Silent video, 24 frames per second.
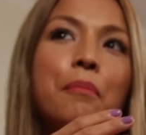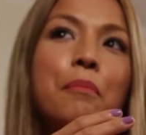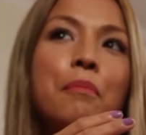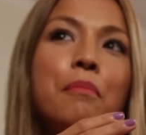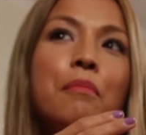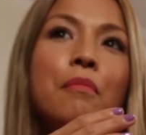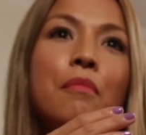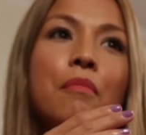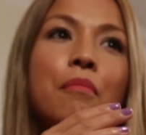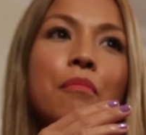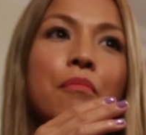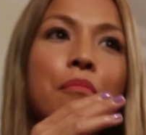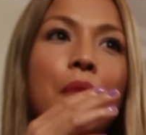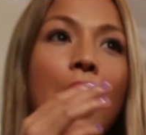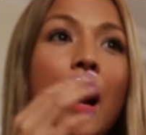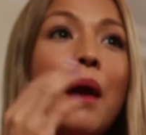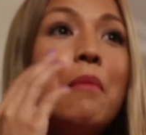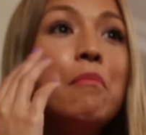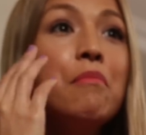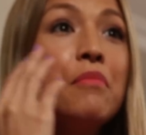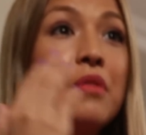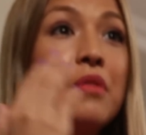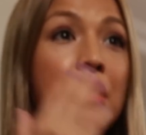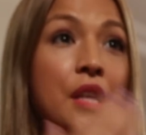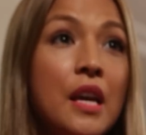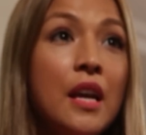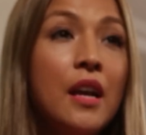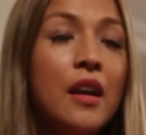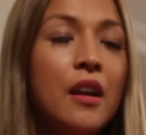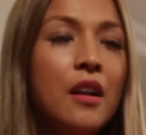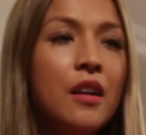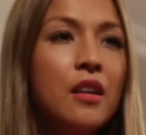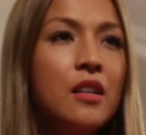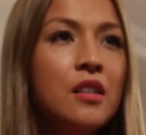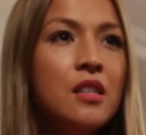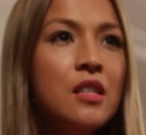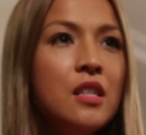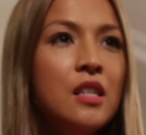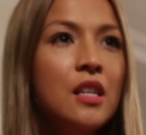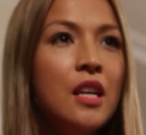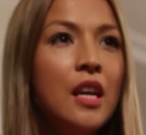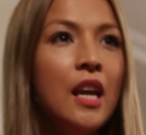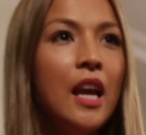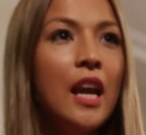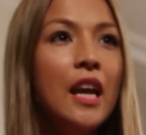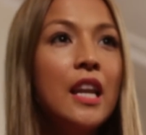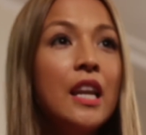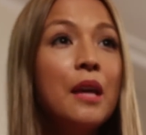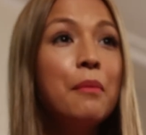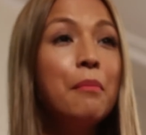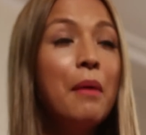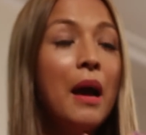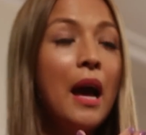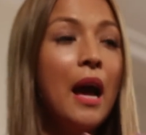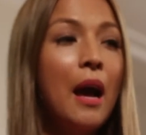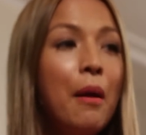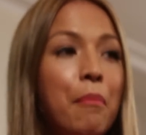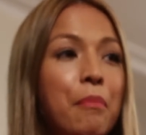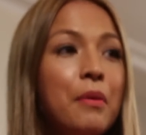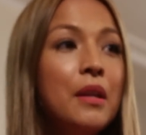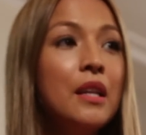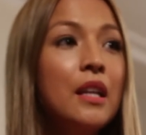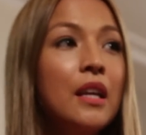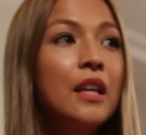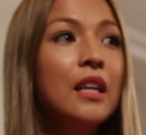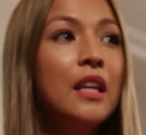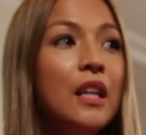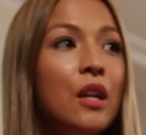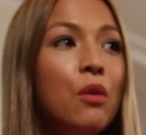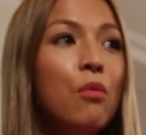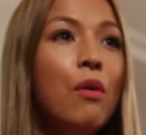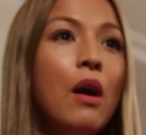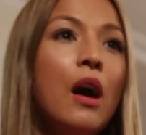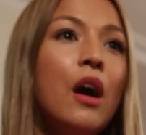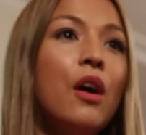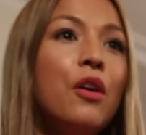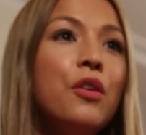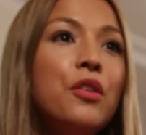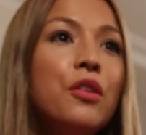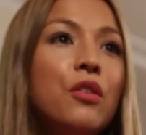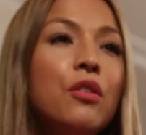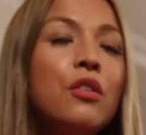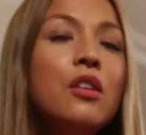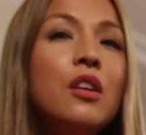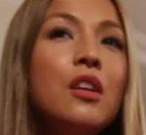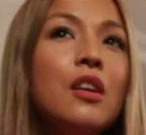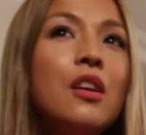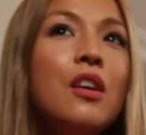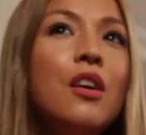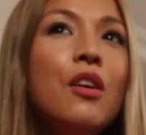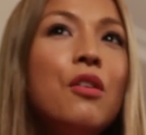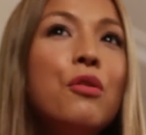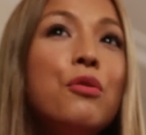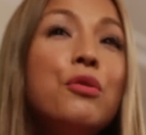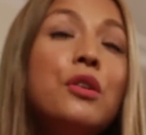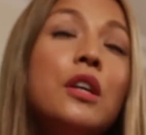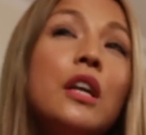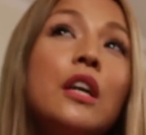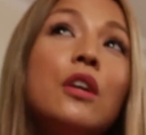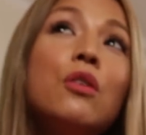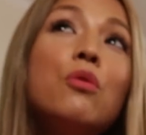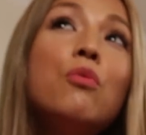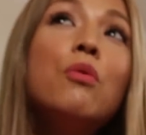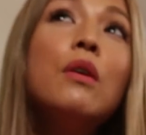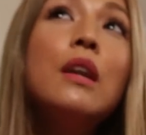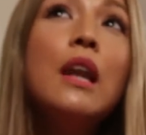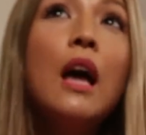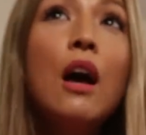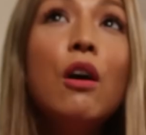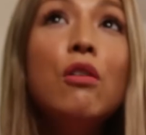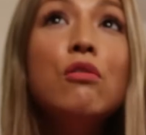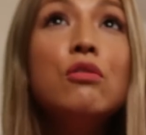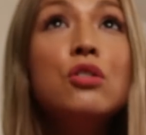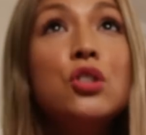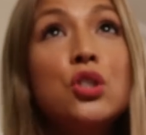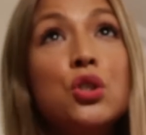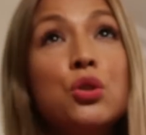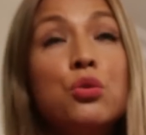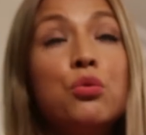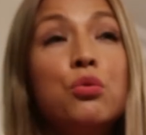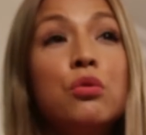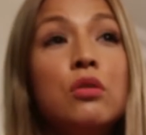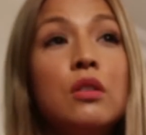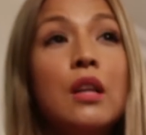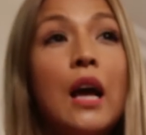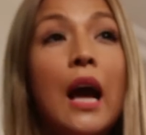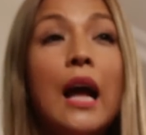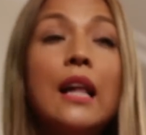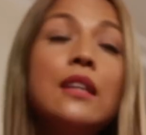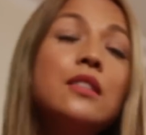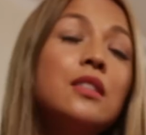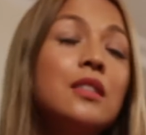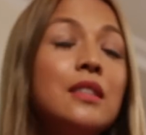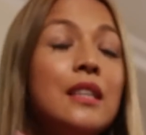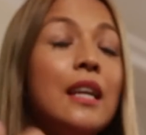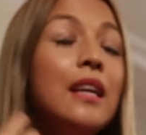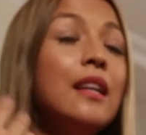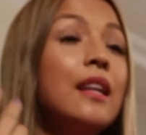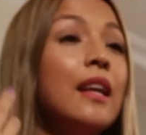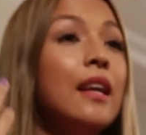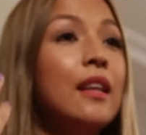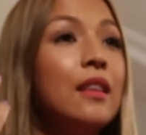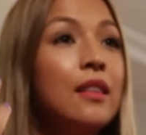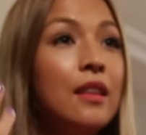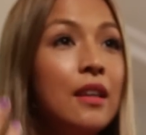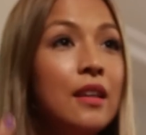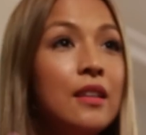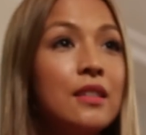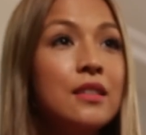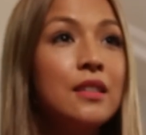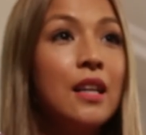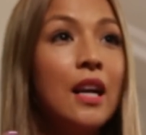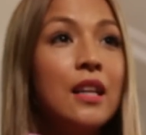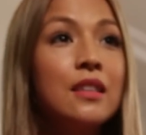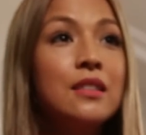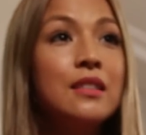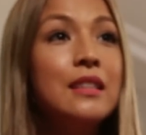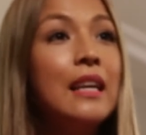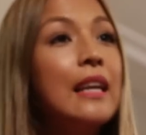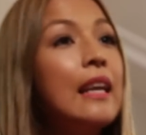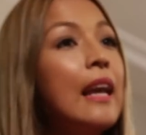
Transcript: I'm there and I'm happy na ginawa ko yung, okay, kung wala akong shoot, I'll stay like this.